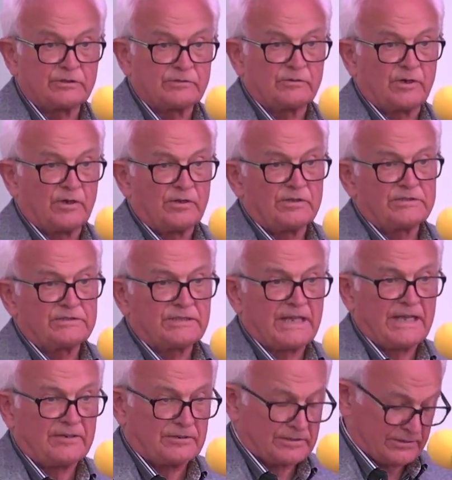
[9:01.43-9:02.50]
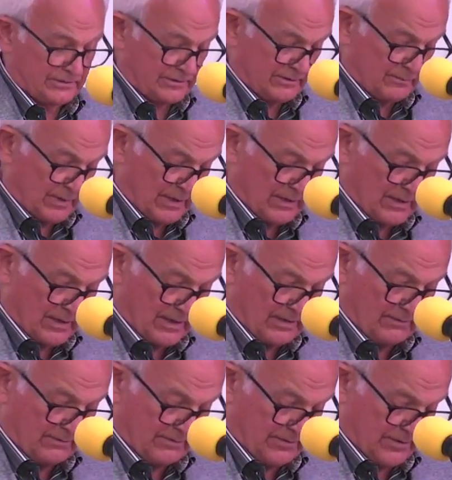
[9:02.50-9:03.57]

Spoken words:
all the Saturdays in my life